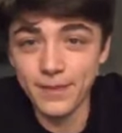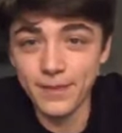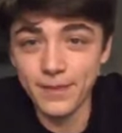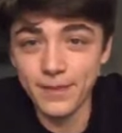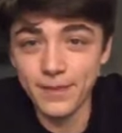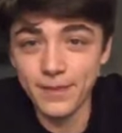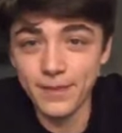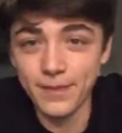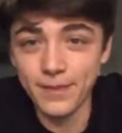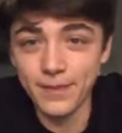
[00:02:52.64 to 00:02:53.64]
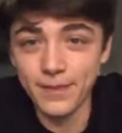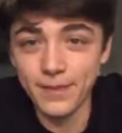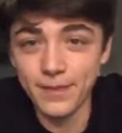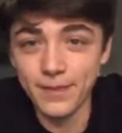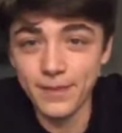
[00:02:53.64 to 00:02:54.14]

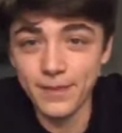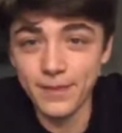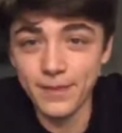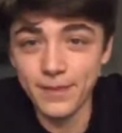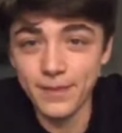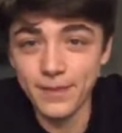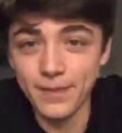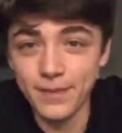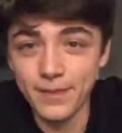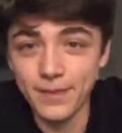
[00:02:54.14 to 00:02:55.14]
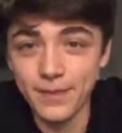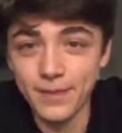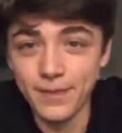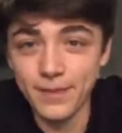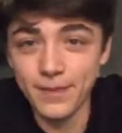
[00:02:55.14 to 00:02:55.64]

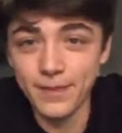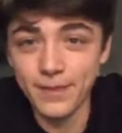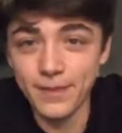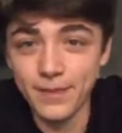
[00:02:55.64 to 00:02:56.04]
Nothing is said.